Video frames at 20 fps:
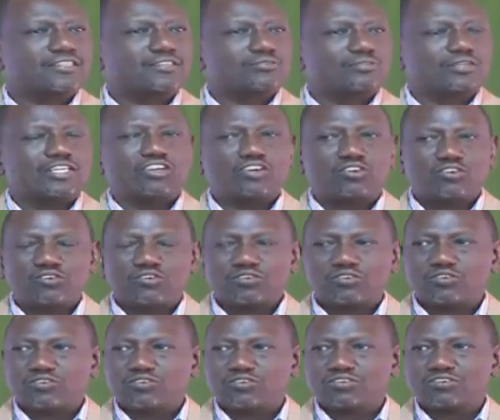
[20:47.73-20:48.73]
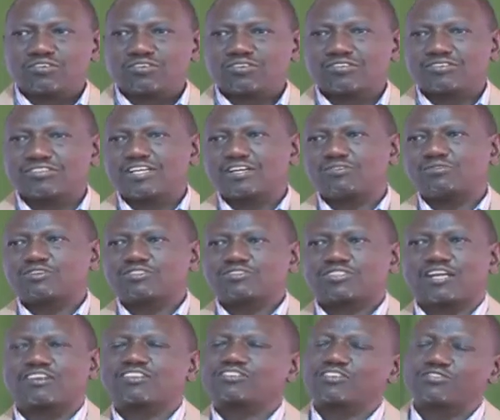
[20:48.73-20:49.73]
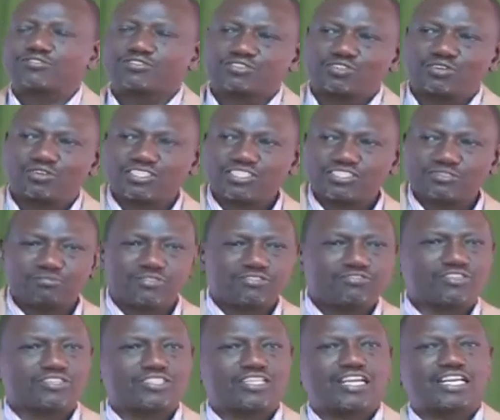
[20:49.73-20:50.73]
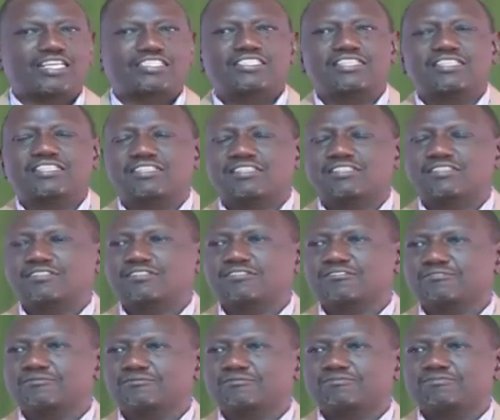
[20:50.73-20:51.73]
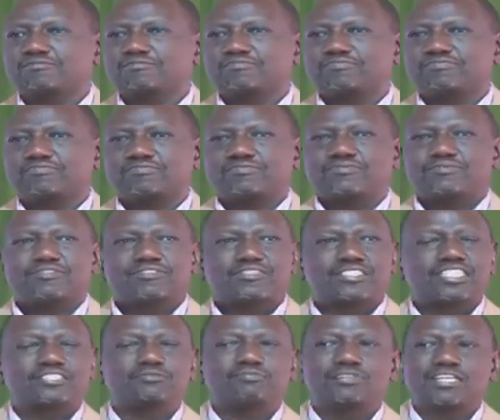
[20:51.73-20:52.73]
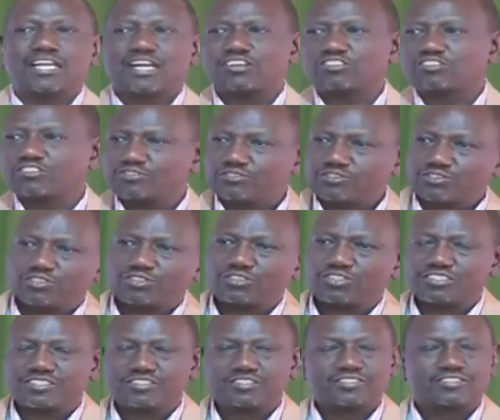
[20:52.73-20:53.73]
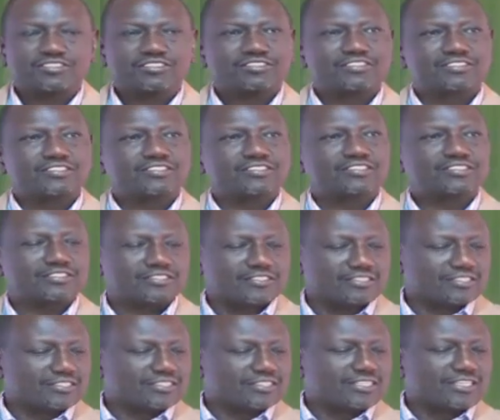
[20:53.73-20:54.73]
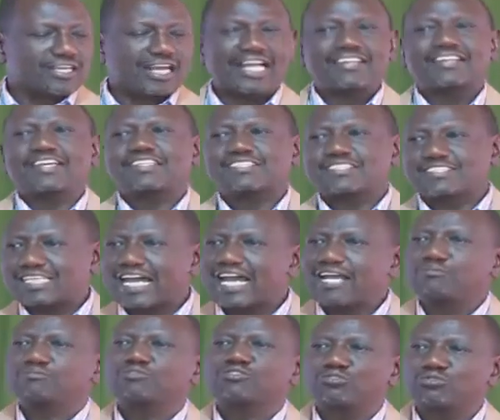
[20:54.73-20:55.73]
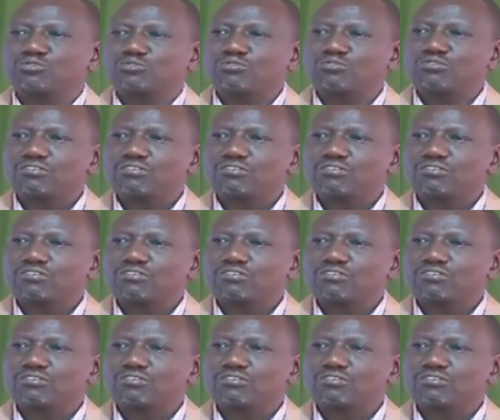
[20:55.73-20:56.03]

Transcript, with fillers: We know there was a lot of stories before the election. There's been a lot of stories. I think it's time to